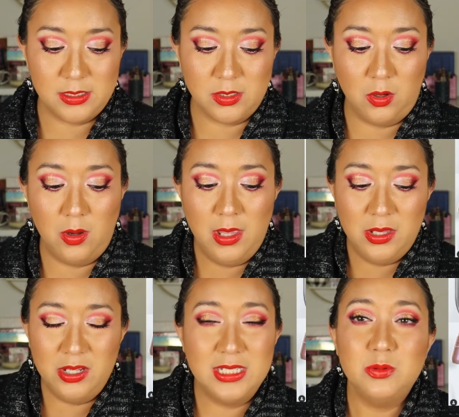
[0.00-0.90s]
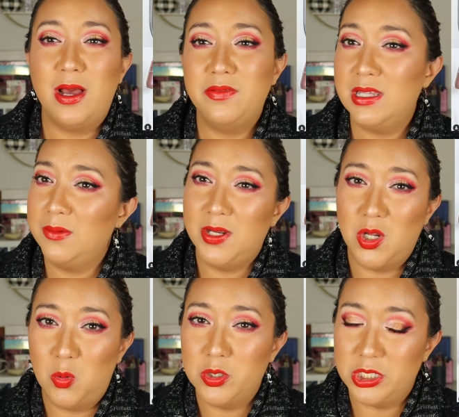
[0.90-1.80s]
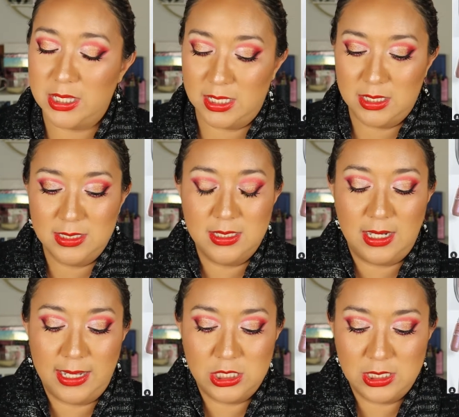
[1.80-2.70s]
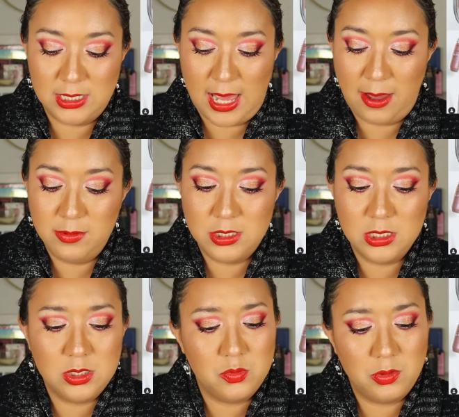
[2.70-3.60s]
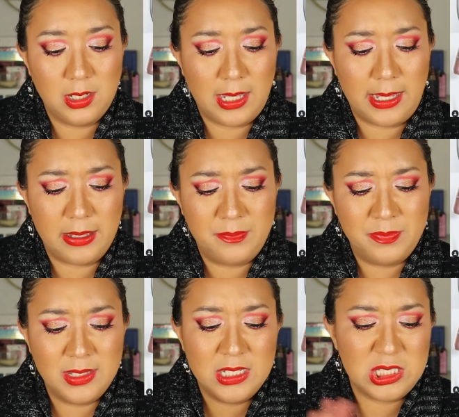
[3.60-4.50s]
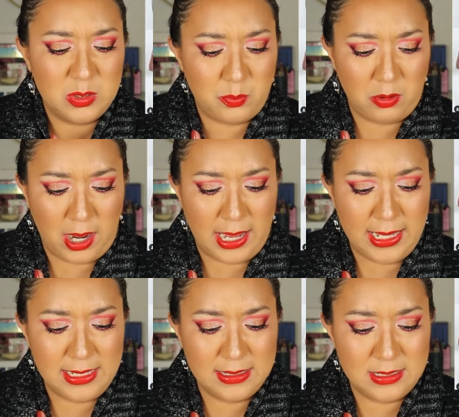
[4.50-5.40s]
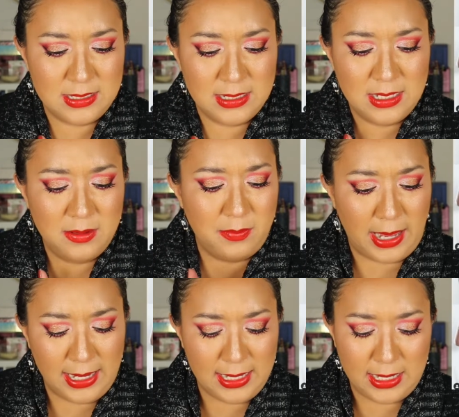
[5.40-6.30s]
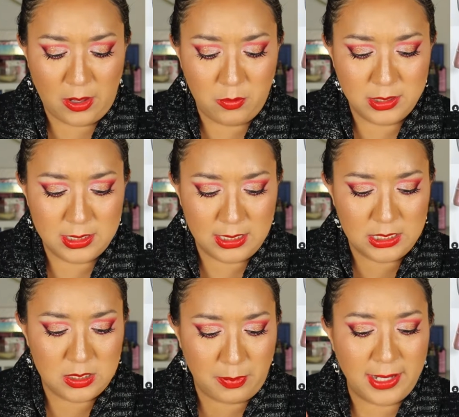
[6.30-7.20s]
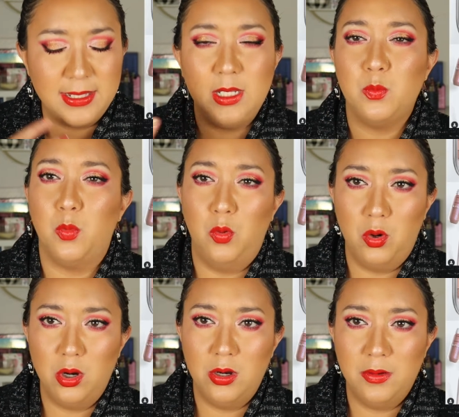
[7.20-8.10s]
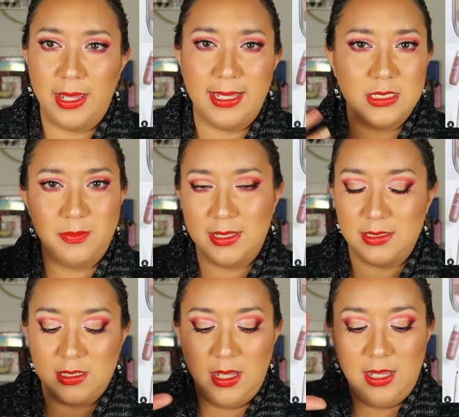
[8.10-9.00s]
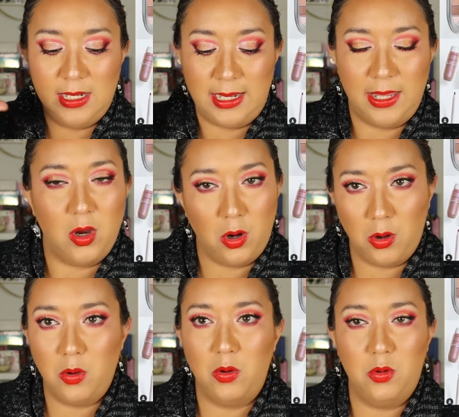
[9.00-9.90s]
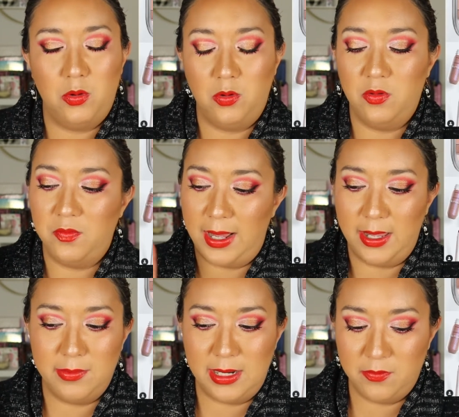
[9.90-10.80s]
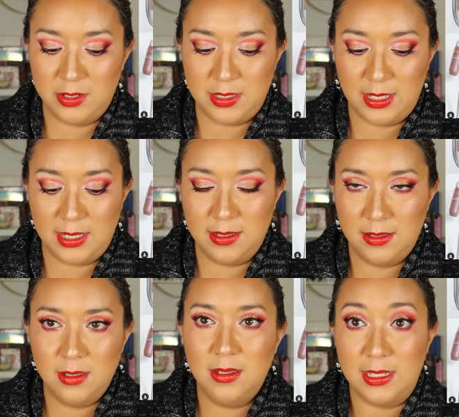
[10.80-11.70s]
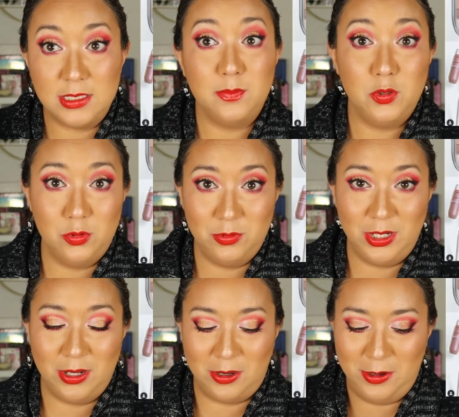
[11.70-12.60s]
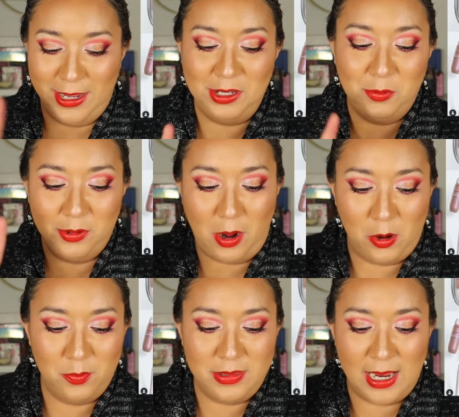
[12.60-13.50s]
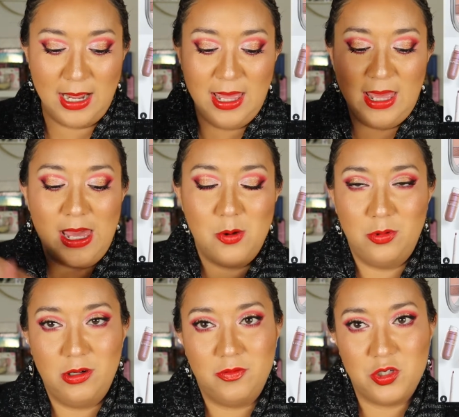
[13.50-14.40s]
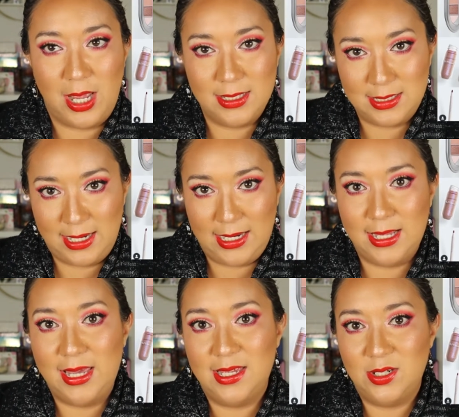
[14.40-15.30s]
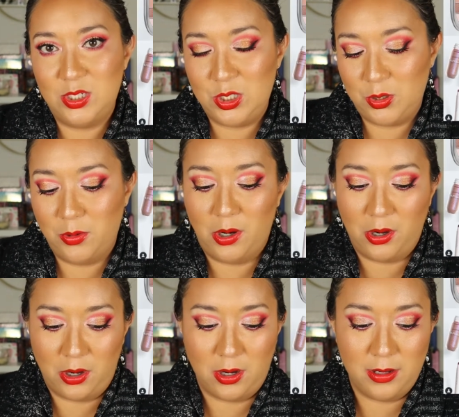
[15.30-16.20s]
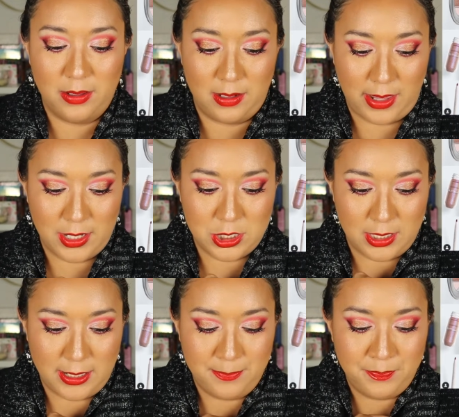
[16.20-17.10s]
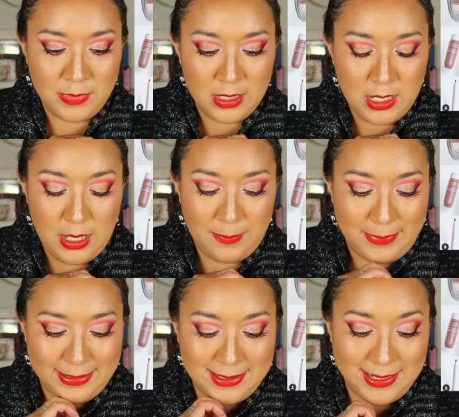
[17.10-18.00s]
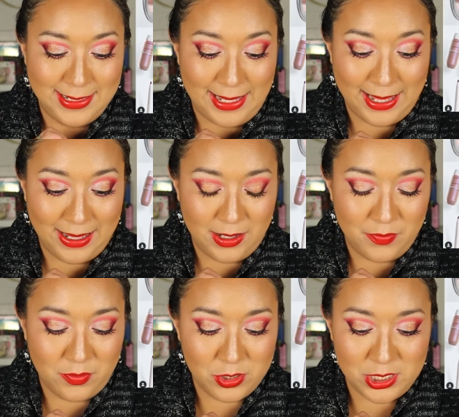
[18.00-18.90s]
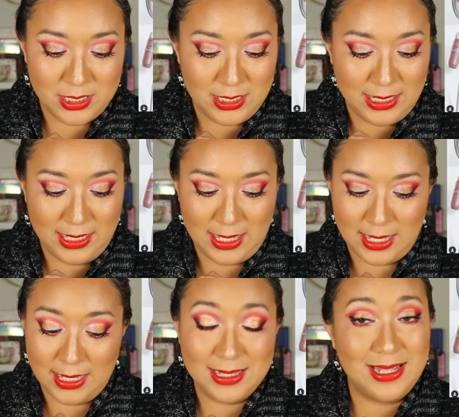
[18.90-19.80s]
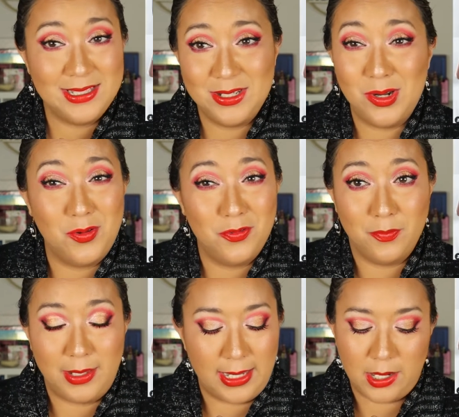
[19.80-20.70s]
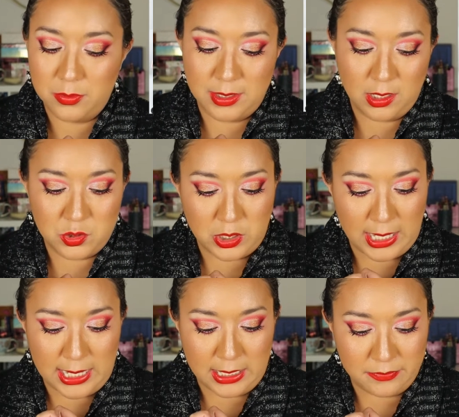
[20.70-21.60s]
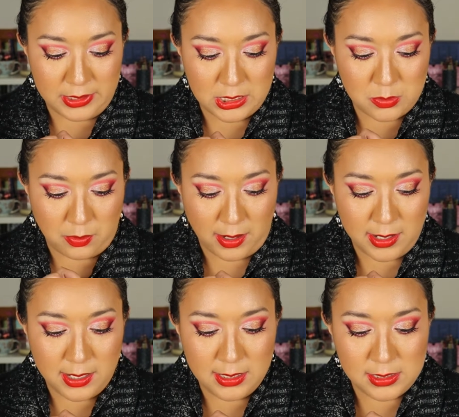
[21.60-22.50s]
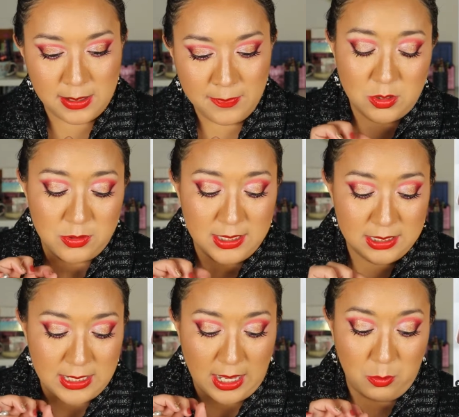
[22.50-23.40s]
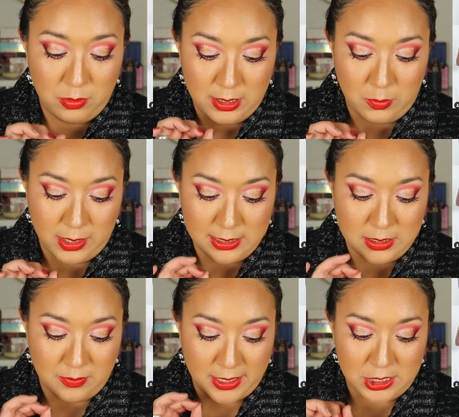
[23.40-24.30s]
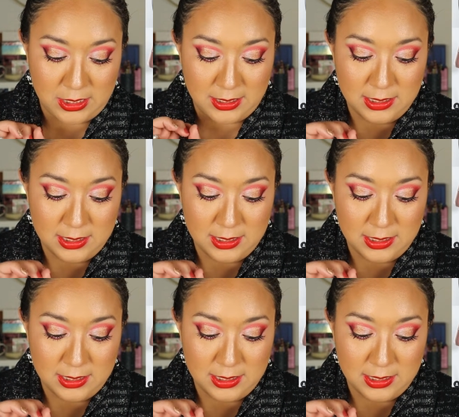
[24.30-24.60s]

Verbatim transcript: So you guys will have to let me know what you think of this collection. I was just really surprised by it. I was expecting more, I guess, because like her whole vibe and everything, it's a mood, you know, and you would hope that it would have translated into her collection. But yeah, unfortunately, that's a no for me. I don't think I'll try any of these products. So this I really wanted to mention.